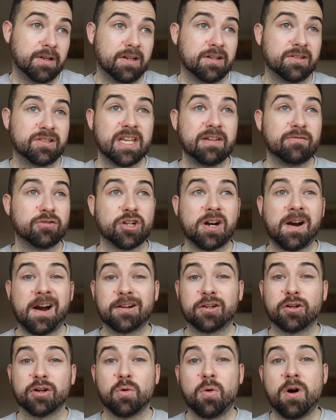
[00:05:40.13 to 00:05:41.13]
Steven
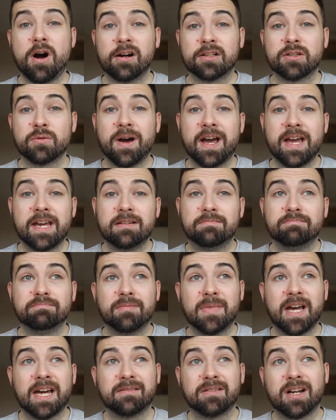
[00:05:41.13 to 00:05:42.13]
Gerrard could have walked away
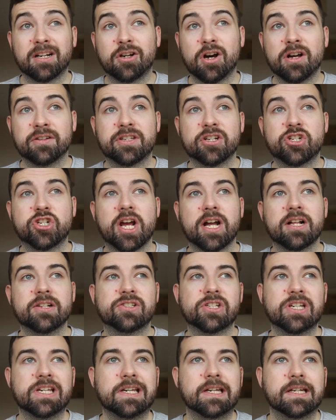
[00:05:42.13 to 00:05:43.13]
and gone to
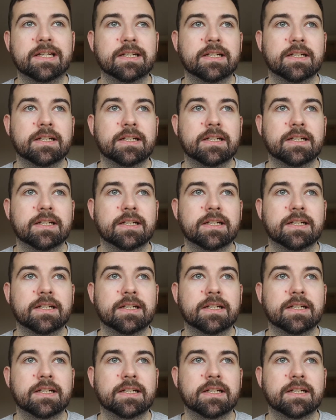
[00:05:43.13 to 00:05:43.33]
Chelsea.